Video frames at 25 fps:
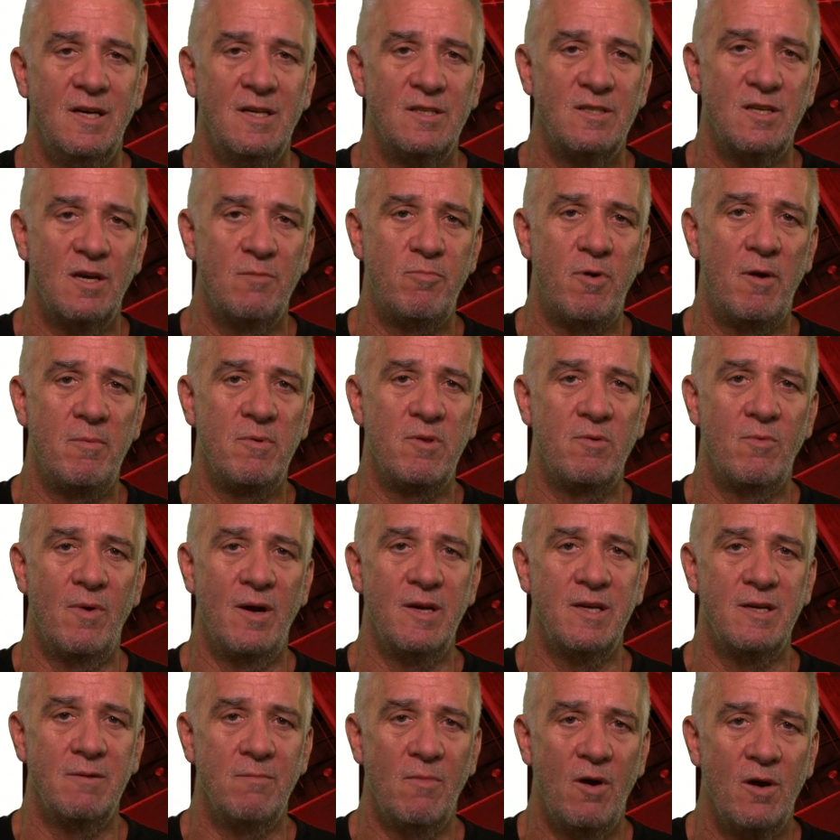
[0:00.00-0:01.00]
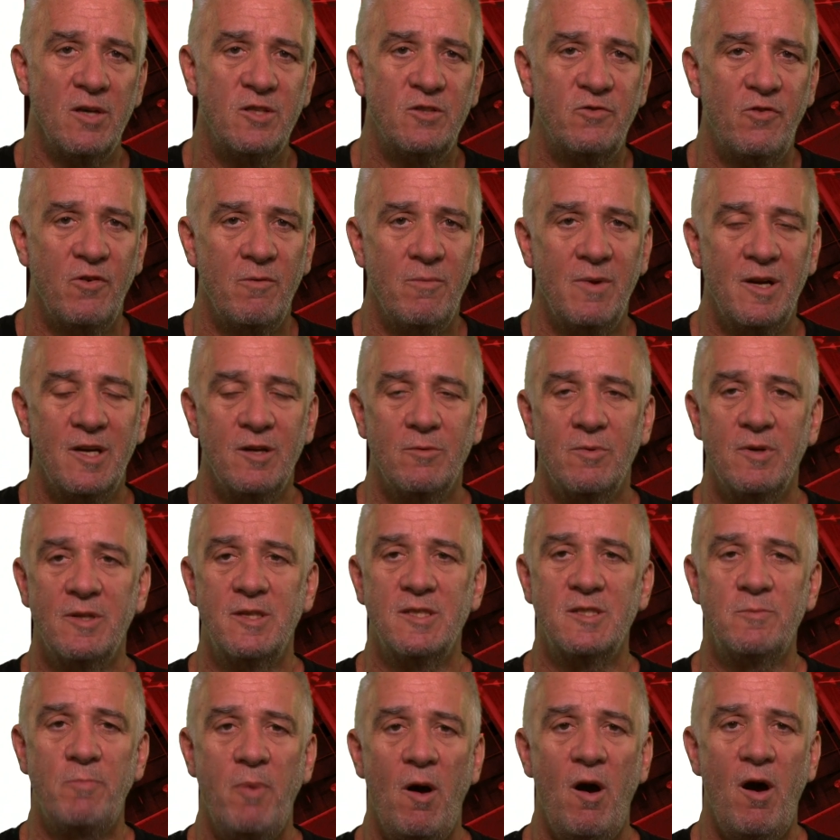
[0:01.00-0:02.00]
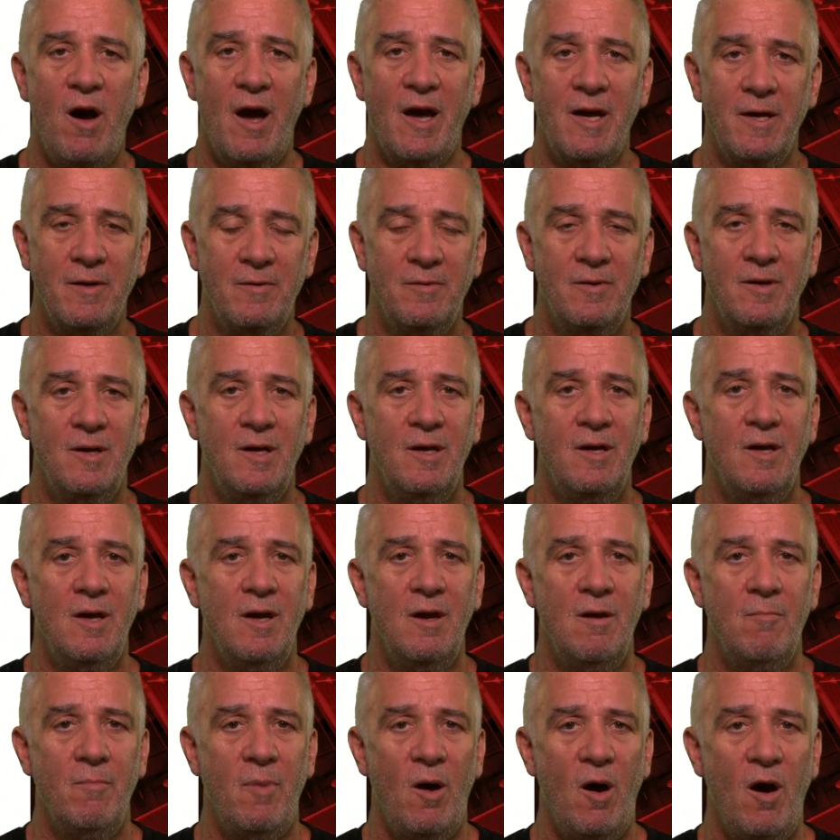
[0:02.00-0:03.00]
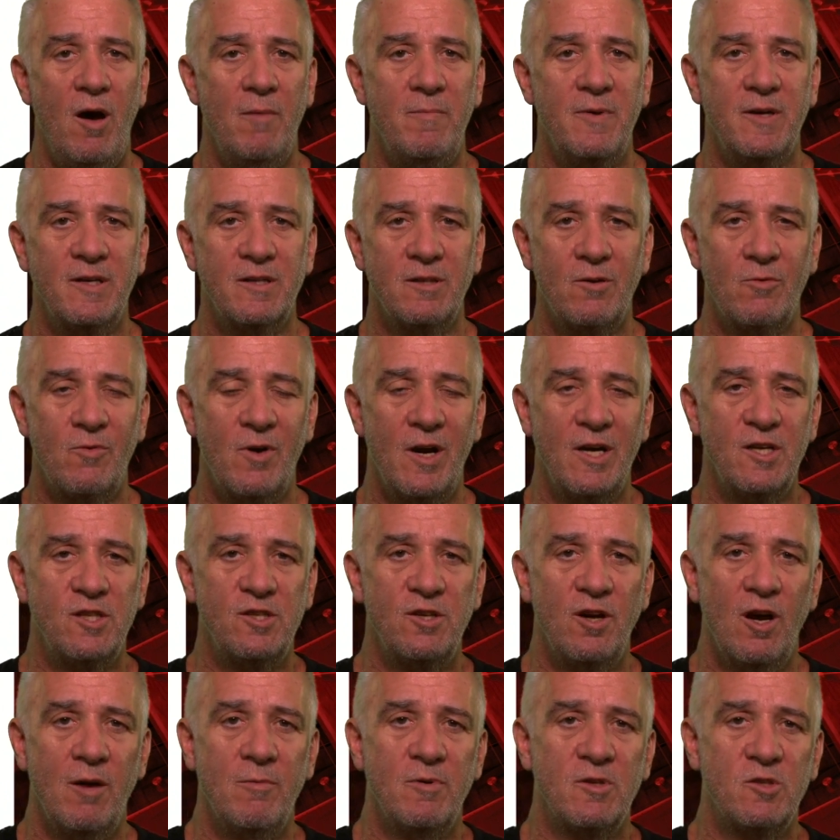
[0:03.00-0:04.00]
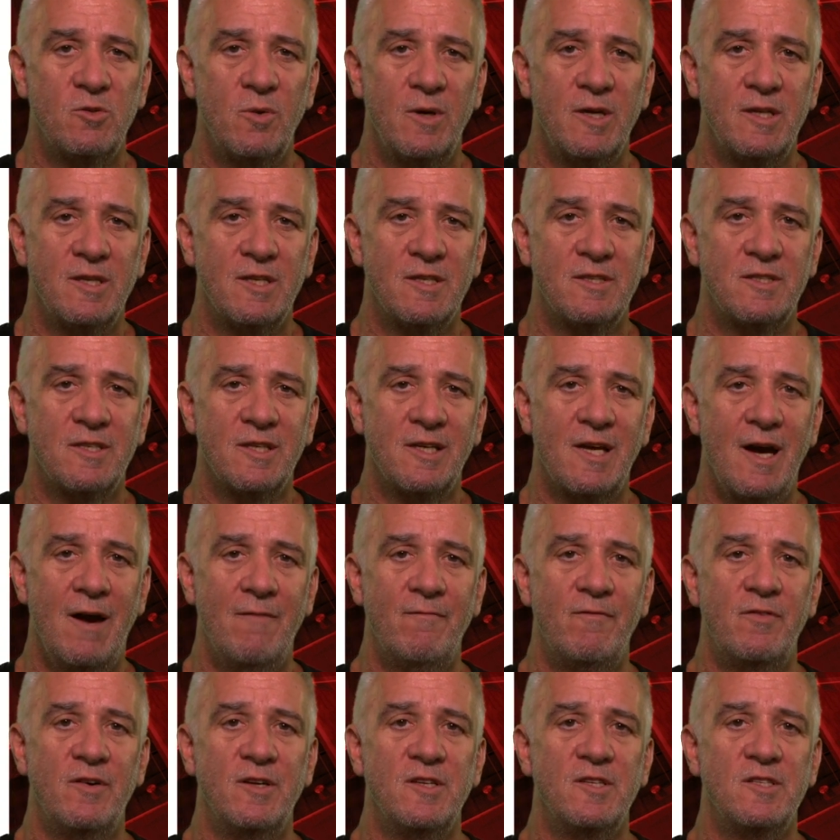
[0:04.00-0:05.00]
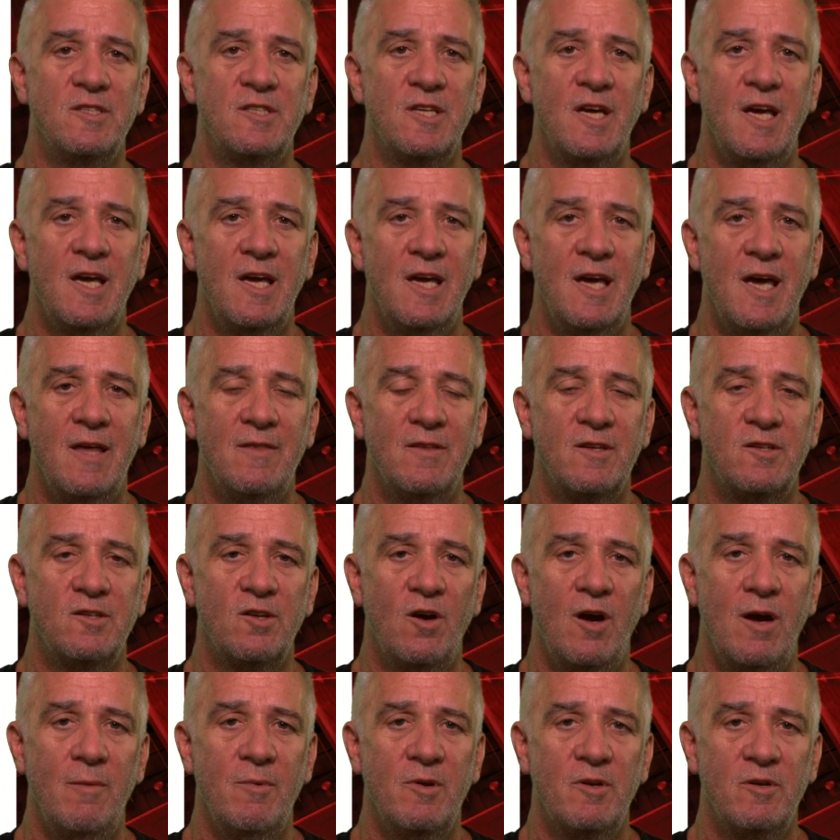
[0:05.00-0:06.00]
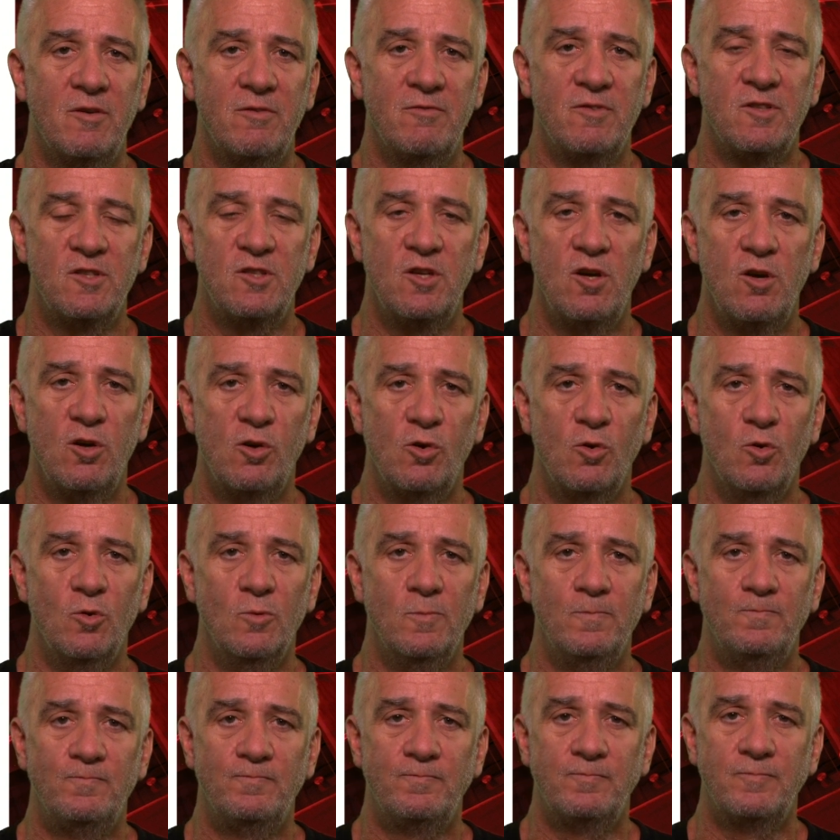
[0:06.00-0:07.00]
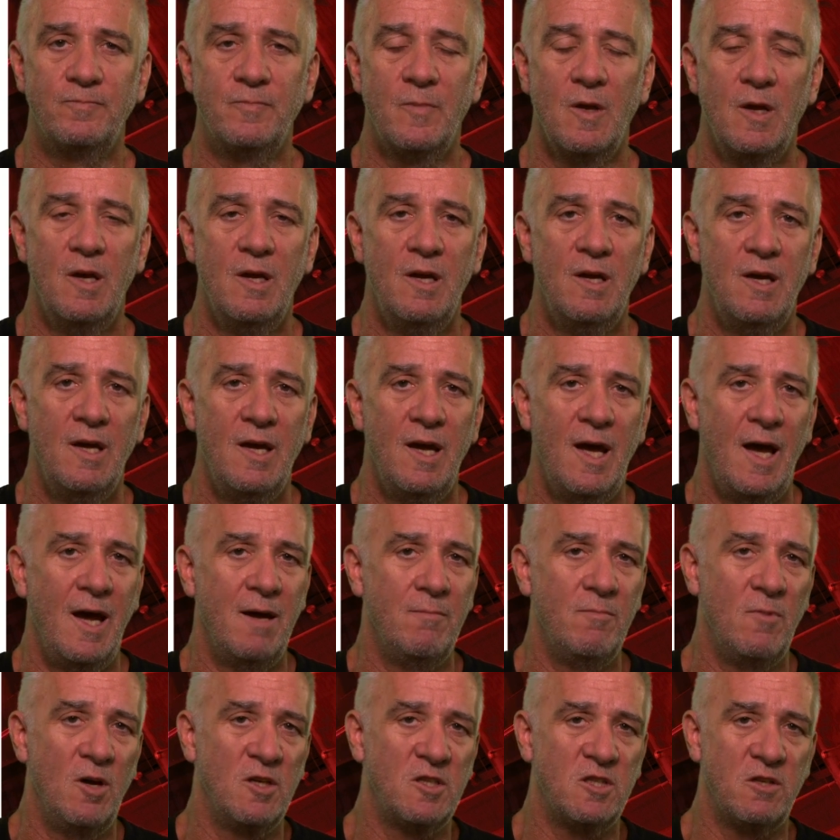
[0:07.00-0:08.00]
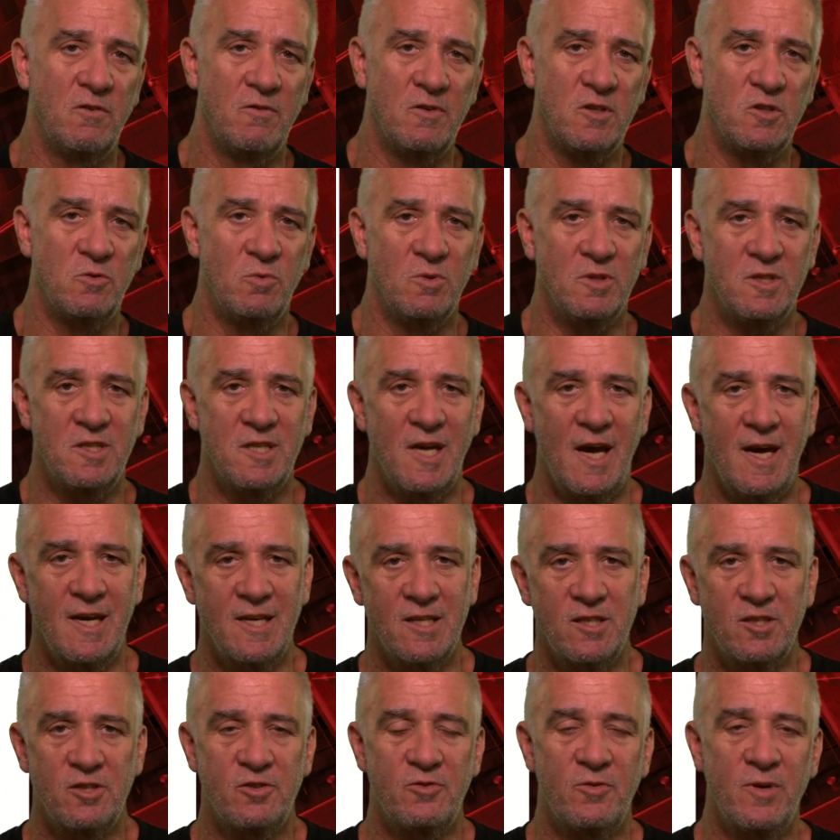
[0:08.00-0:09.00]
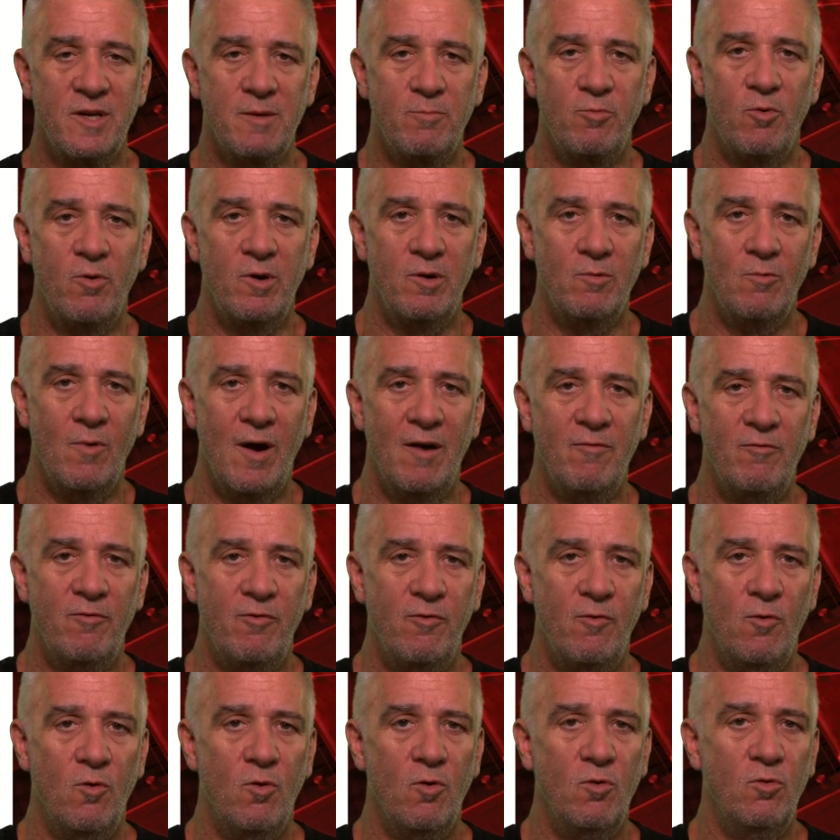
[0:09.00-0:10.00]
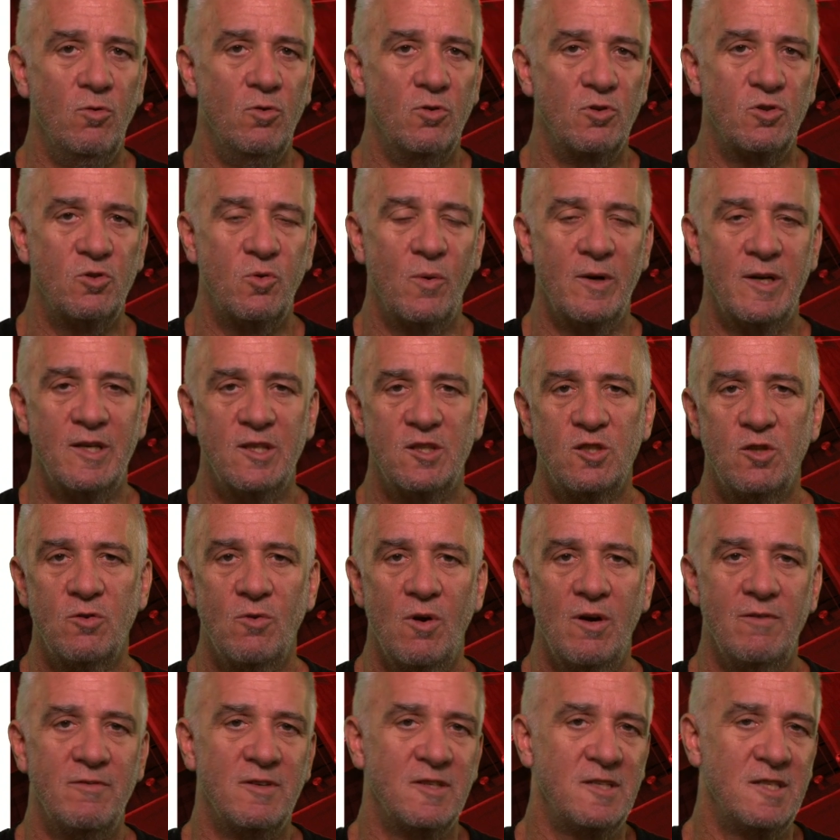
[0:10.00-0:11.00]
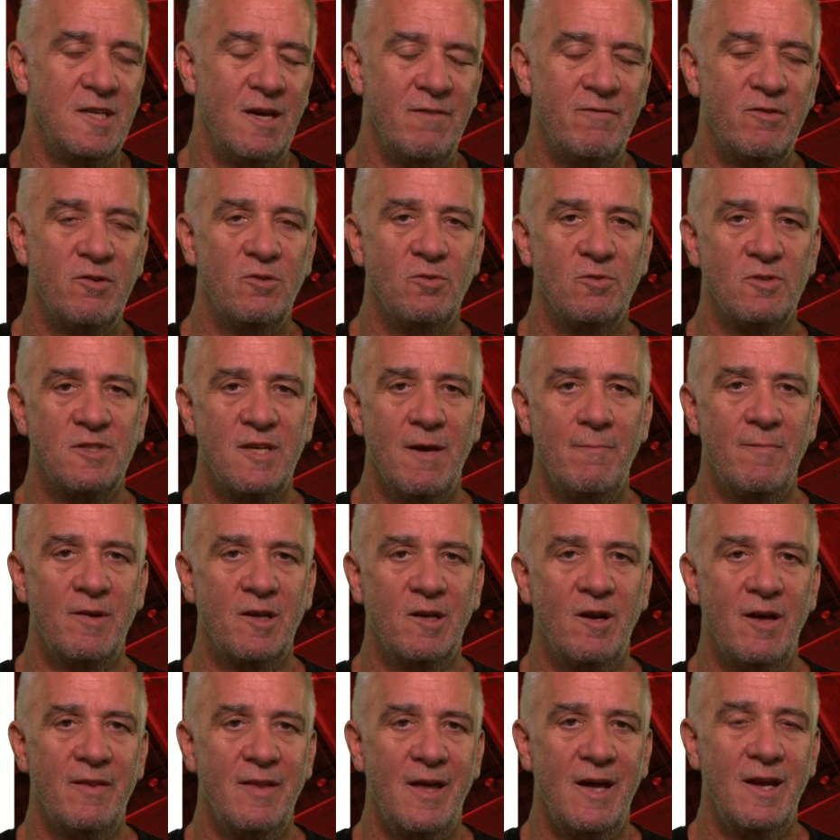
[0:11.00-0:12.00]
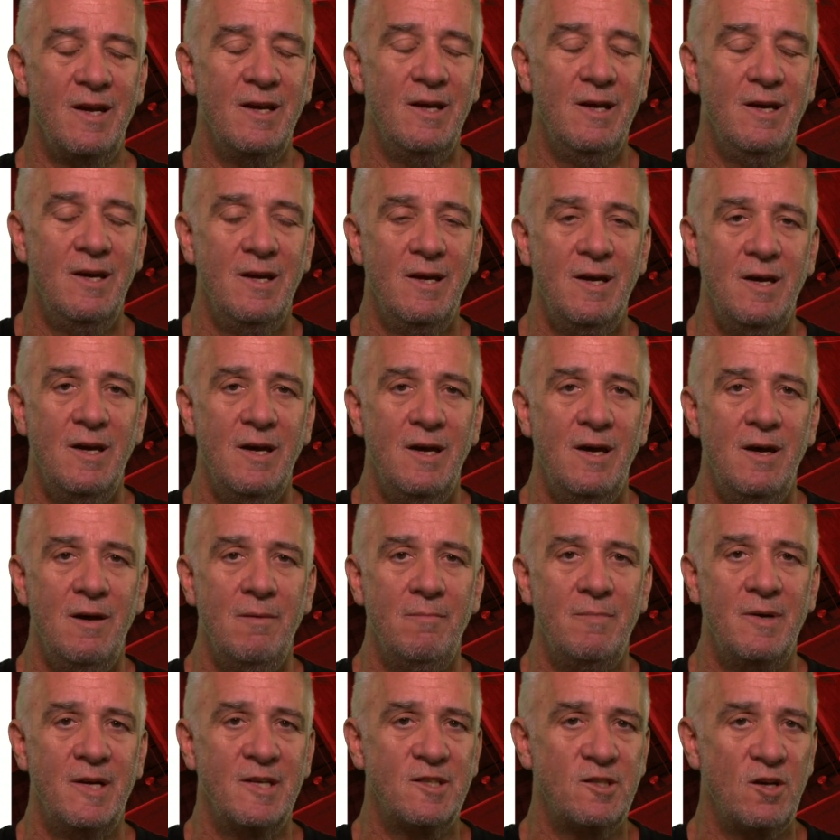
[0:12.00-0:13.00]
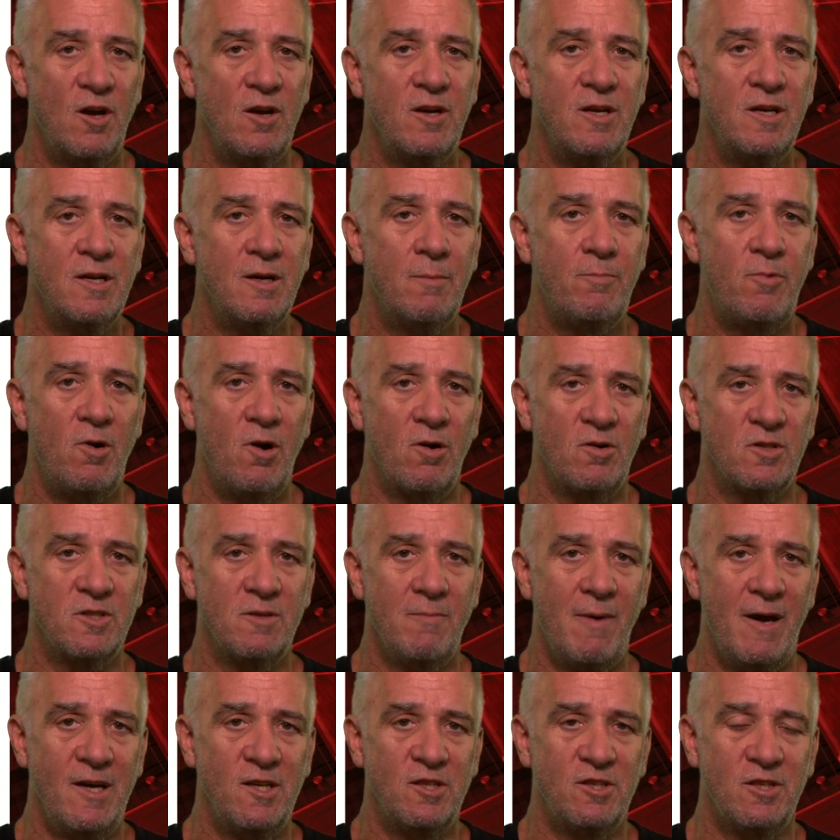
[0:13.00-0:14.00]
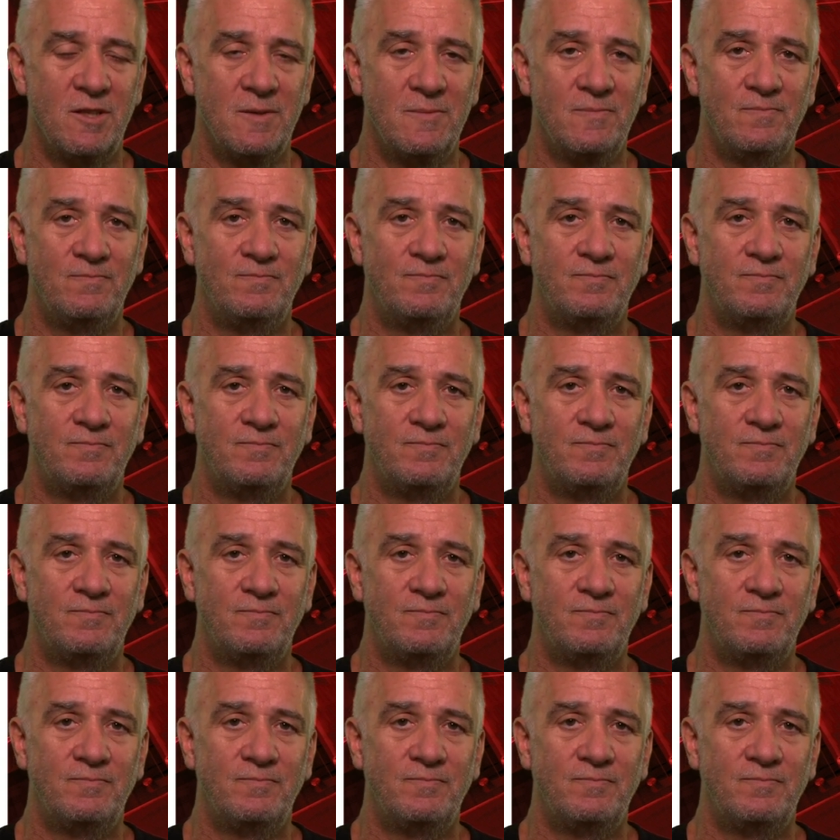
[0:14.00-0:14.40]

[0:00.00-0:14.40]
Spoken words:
So probably the one you're most familiar with is pi. Pi being the ratio between the circumference and the diameter of a circle. And most of us would say it's 3.14 or 22/7 or something like that, but it's only an approximation.